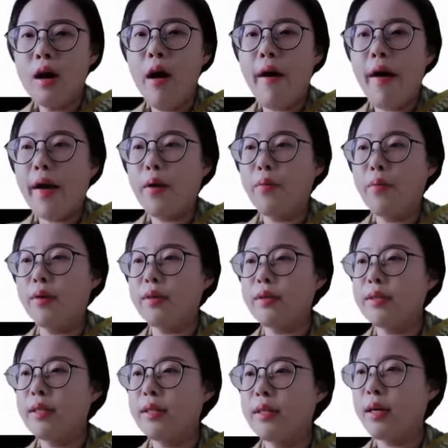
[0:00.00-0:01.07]

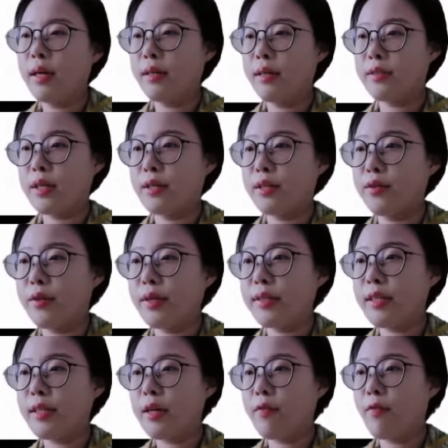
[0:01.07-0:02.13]
However,
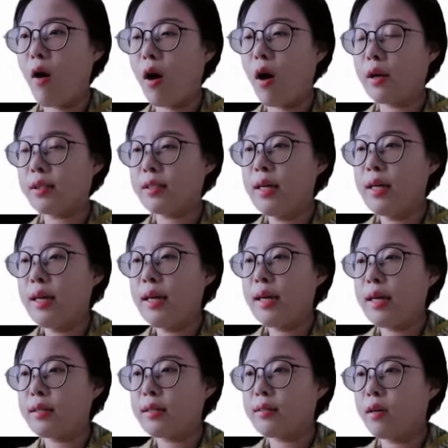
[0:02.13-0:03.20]
generative art
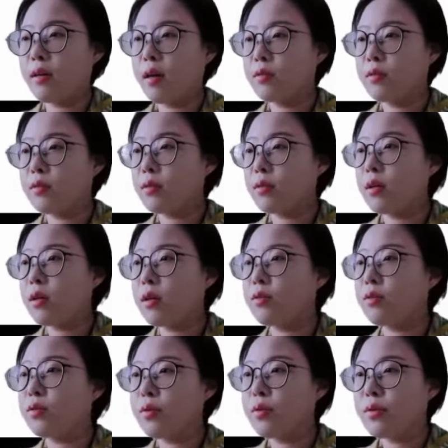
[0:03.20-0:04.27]
is not
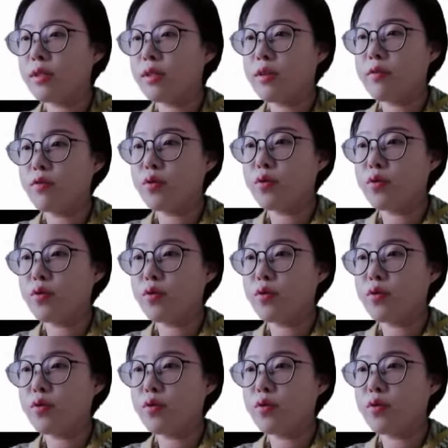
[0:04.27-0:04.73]
conducive